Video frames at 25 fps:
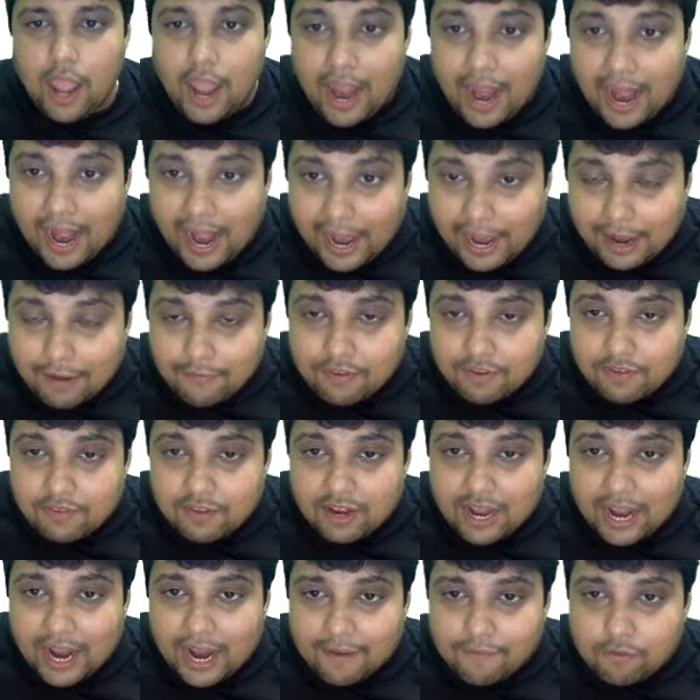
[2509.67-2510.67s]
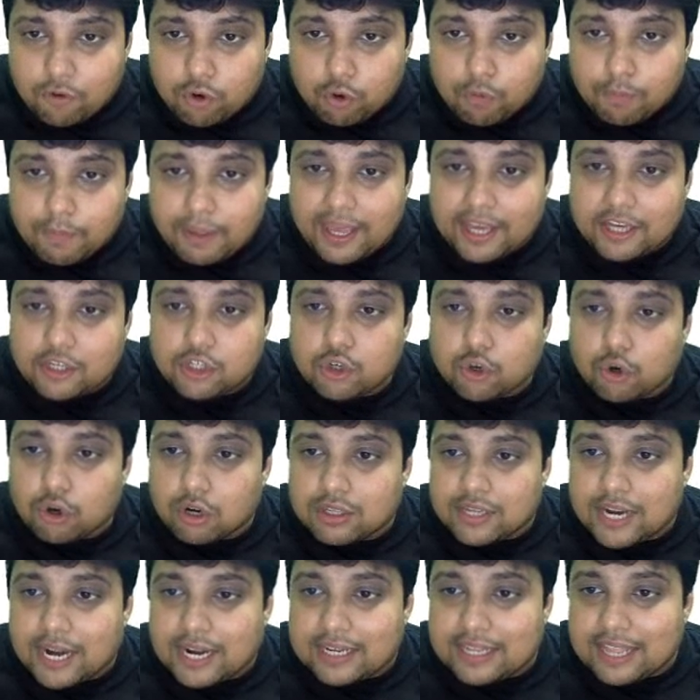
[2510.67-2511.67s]
And we will have to make sure
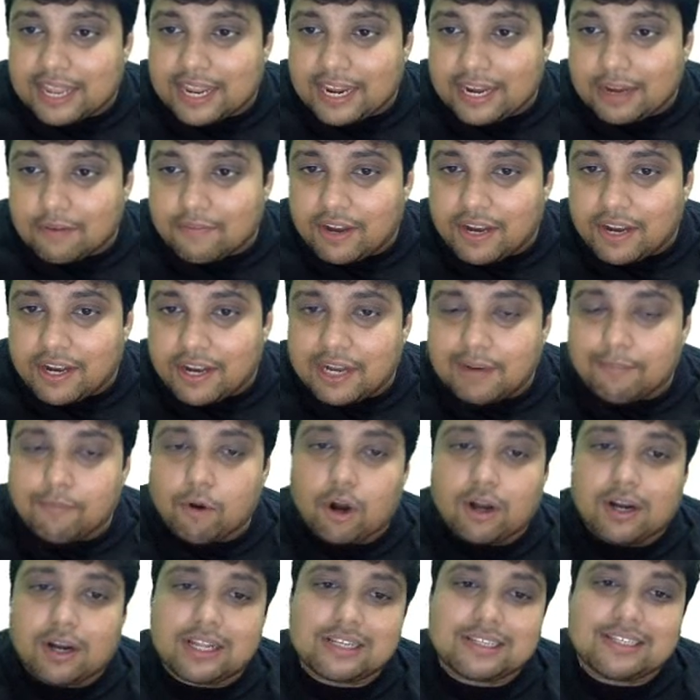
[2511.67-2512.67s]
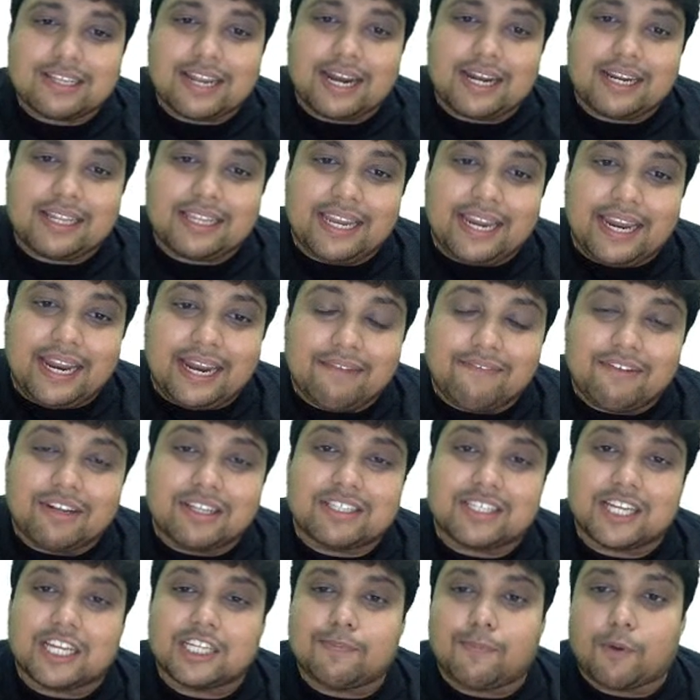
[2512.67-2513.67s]
that the inventory models that deal with
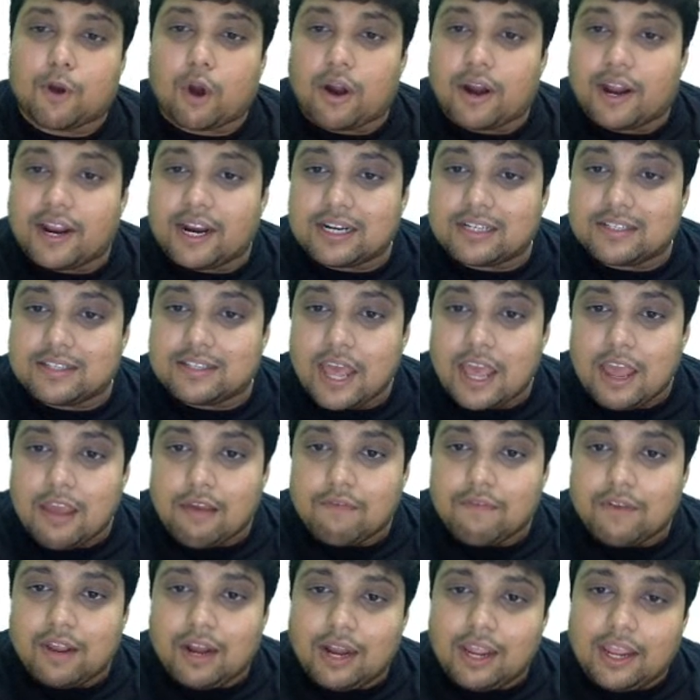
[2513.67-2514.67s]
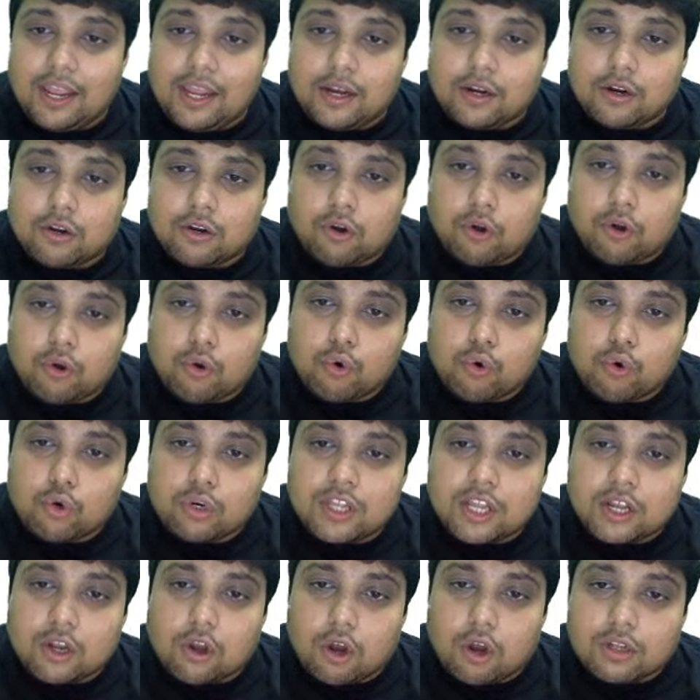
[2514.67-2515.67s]
such products will include
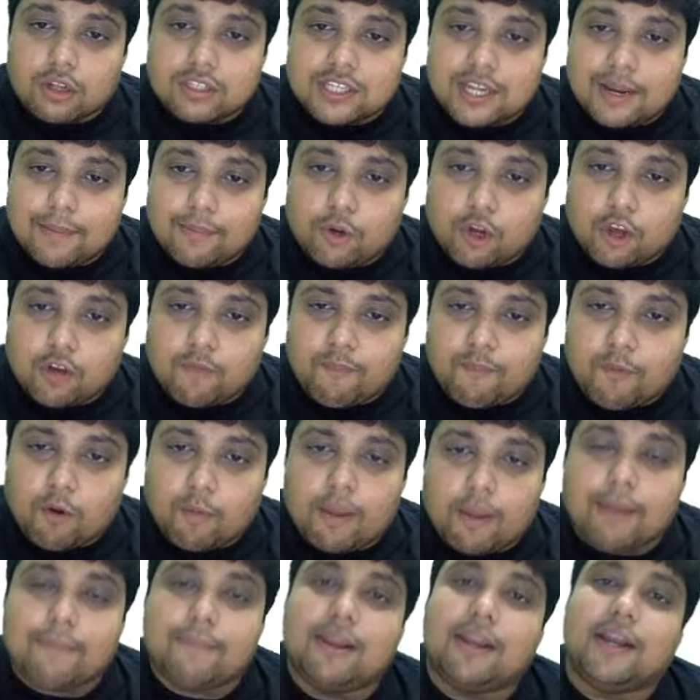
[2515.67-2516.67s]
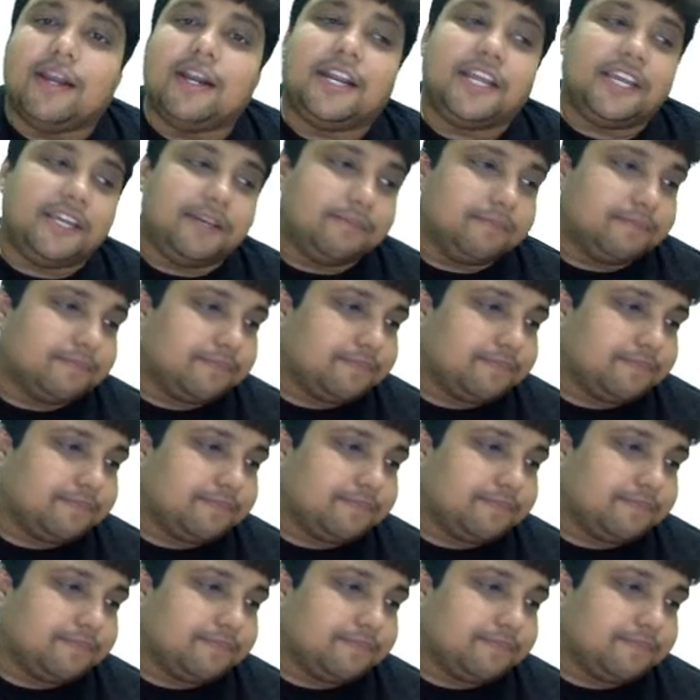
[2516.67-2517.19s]
the concept of probability.